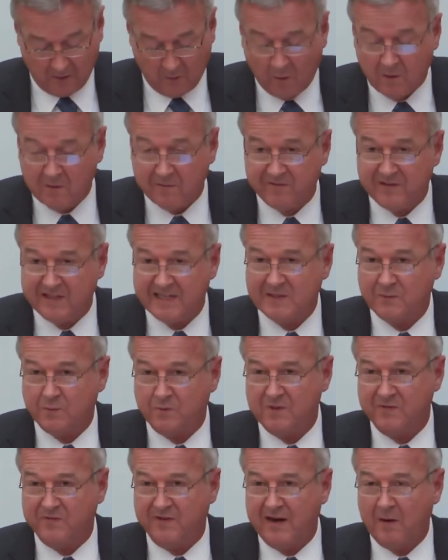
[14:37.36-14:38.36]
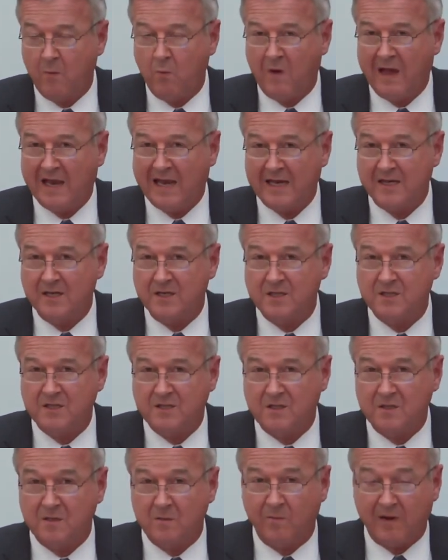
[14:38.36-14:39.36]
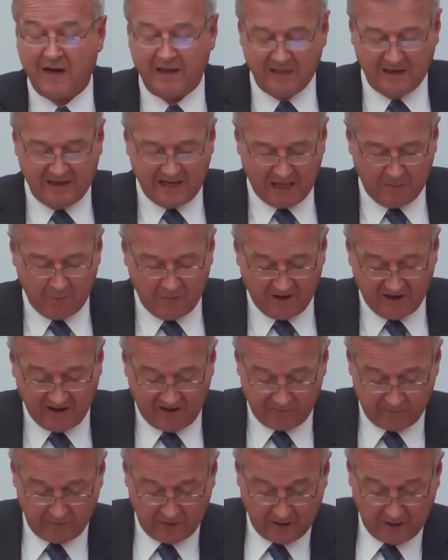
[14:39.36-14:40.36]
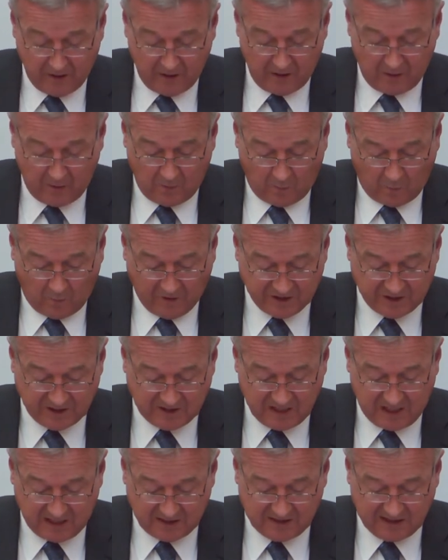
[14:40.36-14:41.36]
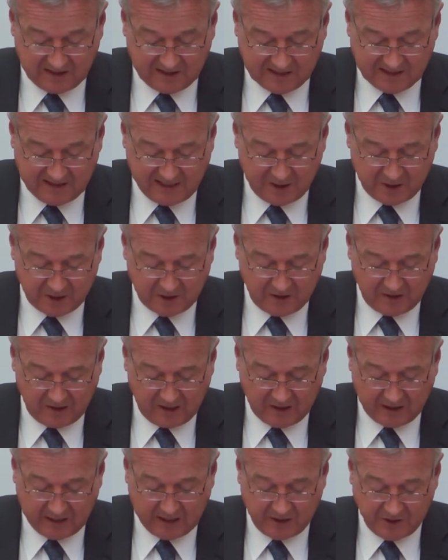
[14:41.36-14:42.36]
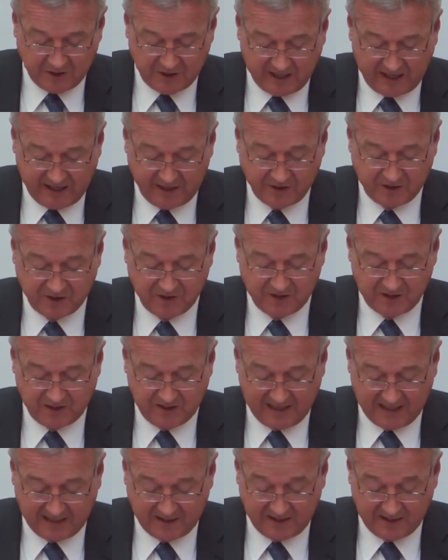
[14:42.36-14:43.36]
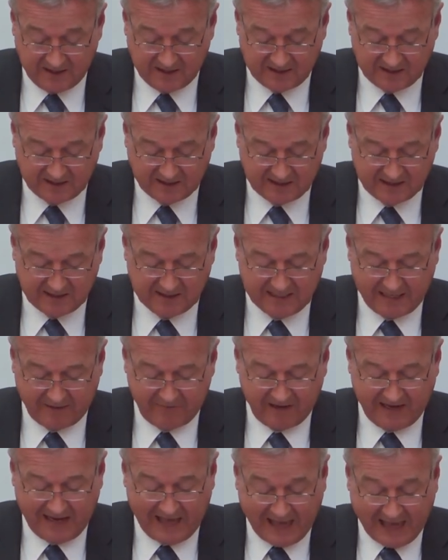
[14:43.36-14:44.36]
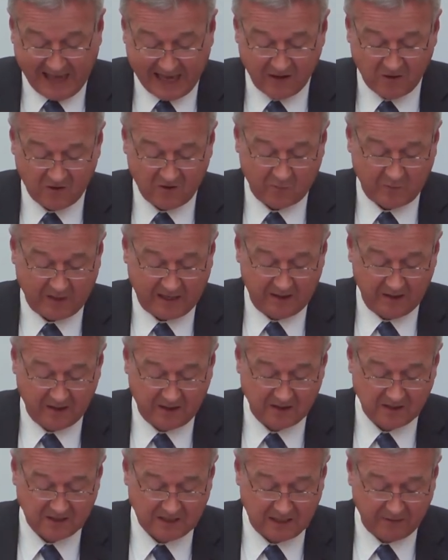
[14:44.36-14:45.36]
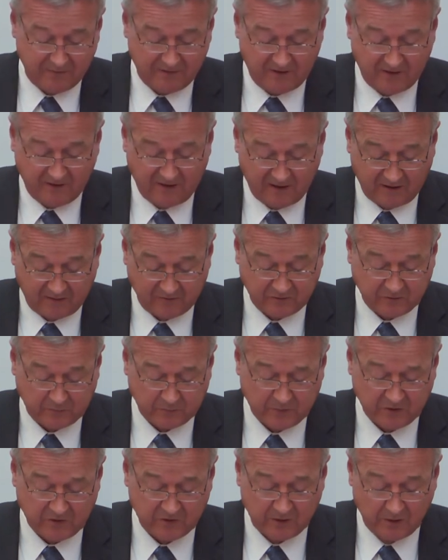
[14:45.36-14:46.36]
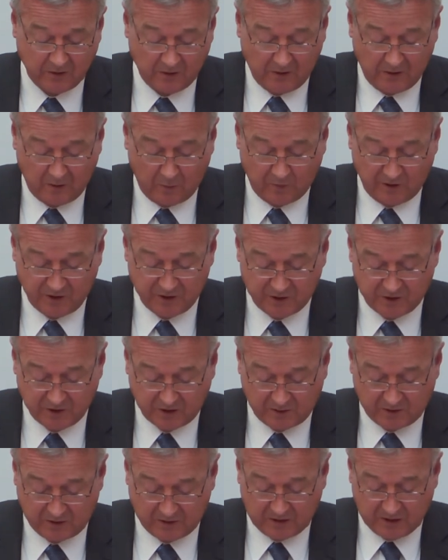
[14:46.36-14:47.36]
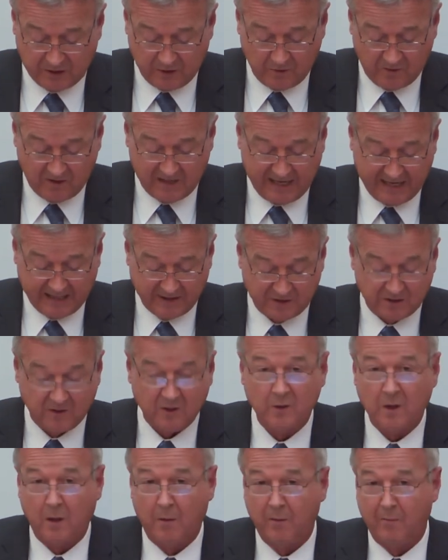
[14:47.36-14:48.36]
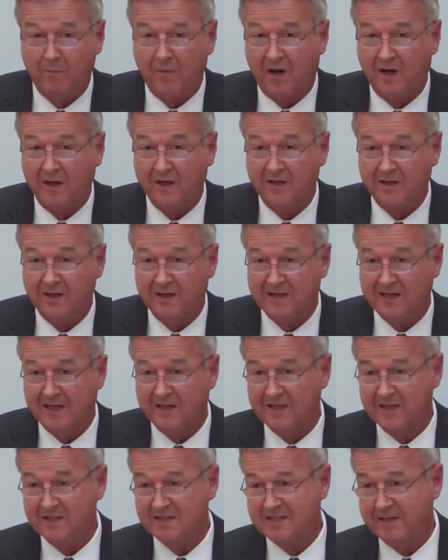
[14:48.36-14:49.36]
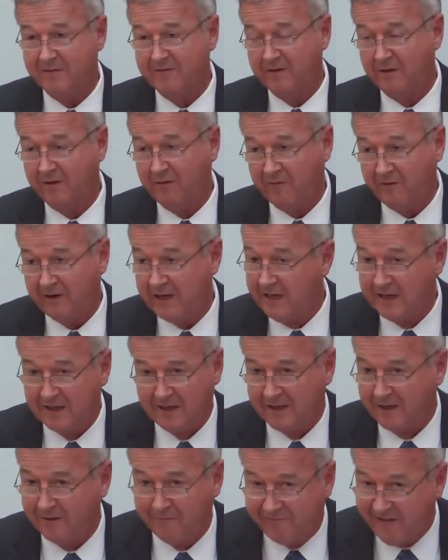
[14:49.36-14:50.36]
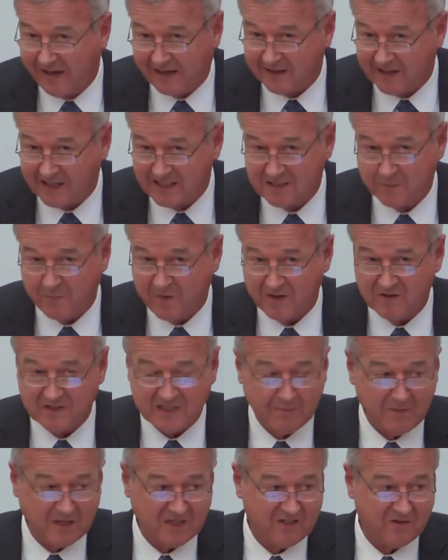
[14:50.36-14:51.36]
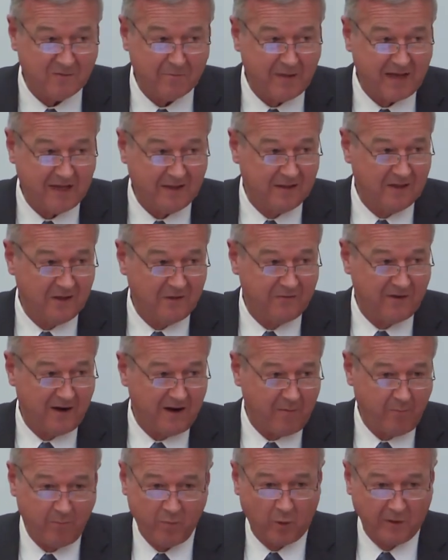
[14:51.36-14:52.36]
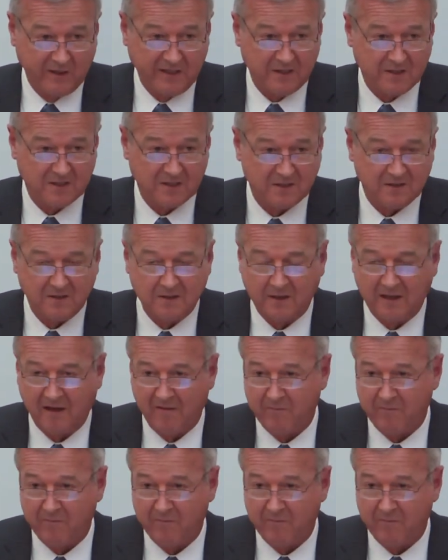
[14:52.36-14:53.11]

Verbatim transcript: All of this was very well understood by the Labour government, which started accession negotiations in 1967, and by the Conservative government, which took the UK to the common market in 1973. In fact, I suppose I must have made these very points to the